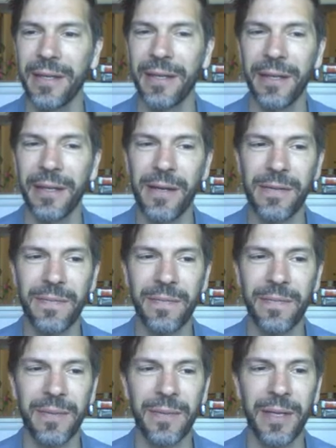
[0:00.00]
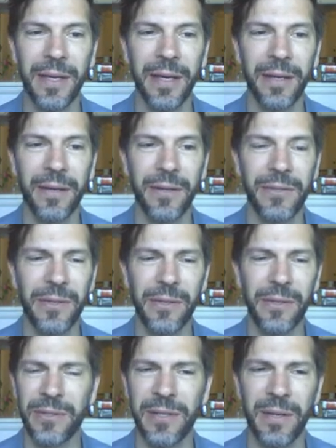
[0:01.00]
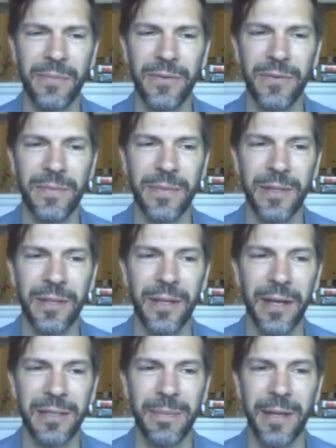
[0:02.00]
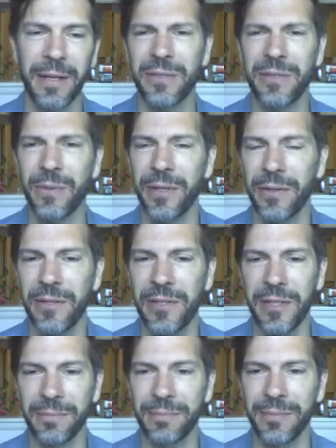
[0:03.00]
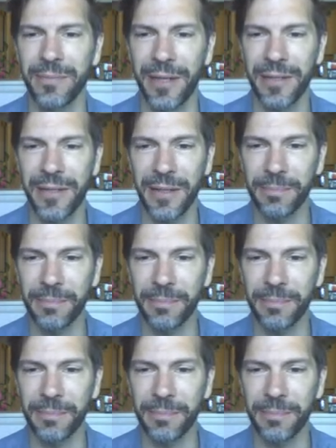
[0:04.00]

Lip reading: and also some from a class back in 2013 that I did.